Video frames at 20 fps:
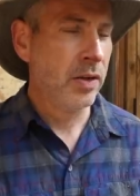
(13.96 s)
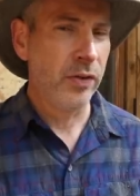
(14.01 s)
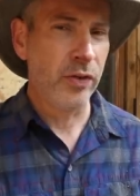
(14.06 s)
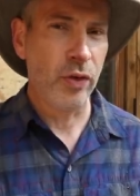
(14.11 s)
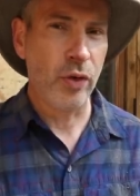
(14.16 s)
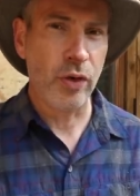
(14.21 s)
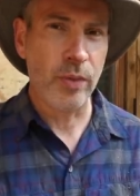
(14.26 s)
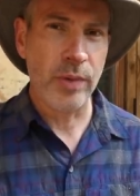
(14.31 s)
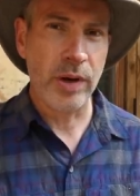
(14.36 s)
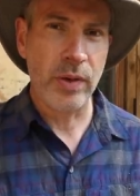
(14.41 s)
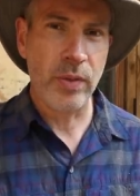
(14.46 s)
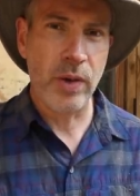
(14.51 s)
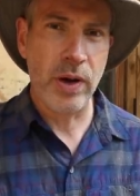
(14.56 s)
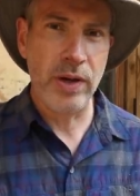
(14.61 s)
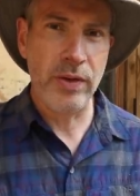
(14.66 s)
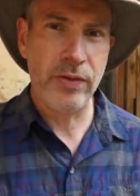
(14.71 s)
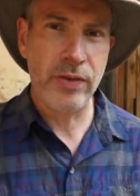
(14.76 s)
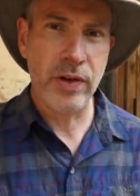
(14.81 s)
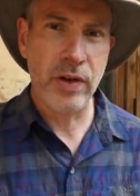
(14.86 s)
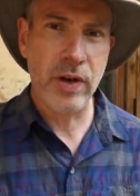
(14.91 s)
for my
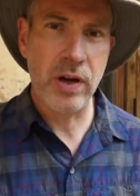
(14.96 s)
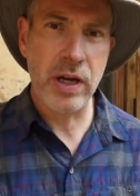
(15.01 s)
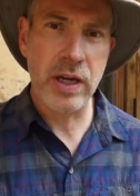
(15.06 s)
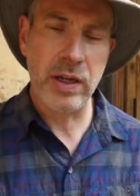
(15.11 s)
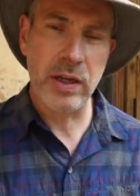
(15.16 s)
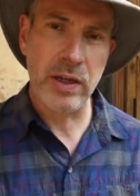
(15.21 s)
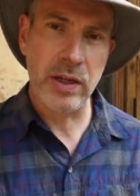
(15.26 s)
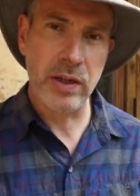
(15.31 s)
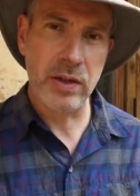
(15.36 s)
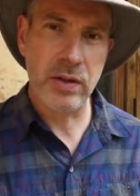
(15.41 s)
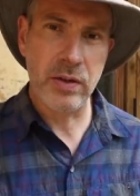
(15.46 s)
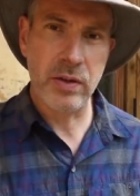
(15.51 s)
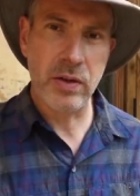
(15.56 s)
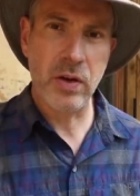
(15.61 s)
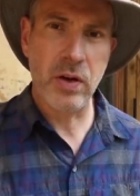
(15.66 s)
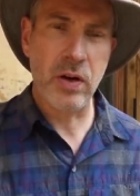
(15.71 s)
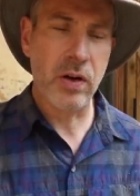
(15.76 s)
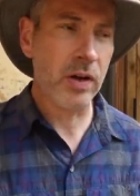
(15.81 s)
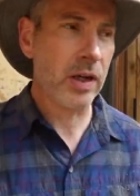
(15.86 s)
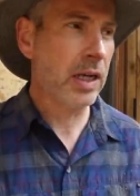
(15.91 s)
wife and I and our
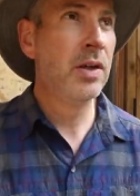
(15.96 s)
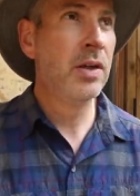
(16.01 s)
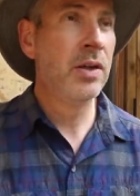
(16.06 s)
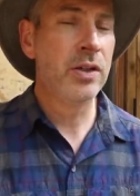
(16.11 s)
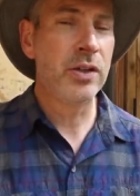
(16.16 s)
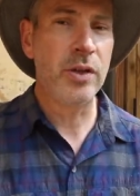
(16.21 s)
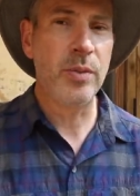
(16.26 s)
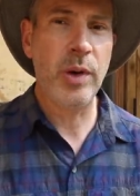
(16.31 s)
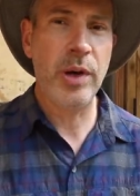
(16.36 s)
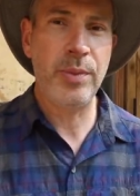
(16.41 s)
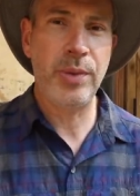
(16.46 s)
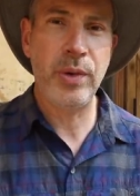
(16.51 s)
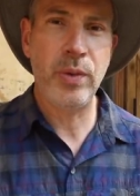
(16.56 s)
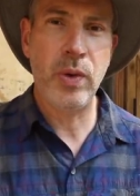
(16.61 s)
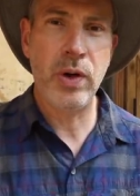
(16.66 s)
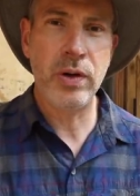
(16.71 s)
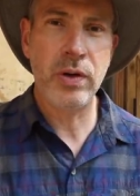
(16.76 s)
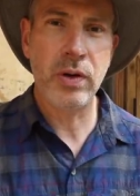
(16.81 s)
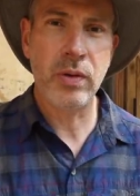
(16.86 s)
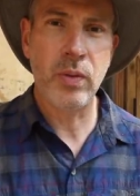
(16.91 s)
dog. So you might be
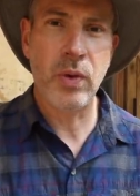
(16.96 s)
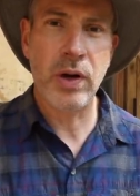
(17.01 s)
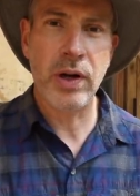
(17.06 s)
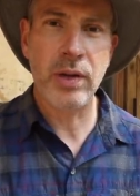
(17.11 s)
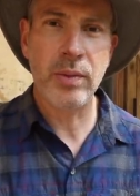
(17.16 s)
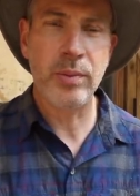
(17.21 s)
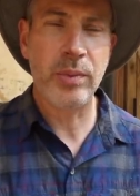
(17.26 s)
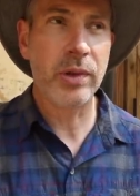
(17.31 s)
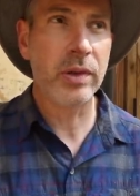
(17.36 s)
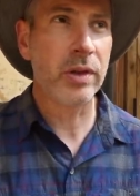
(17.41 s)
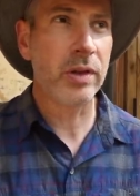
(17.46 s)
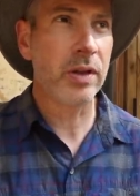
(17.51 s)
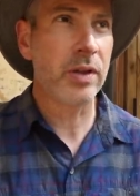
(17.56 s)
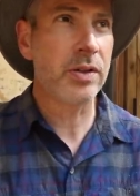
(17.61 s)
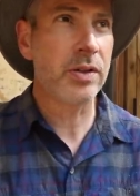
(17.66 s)
wondering why I'm building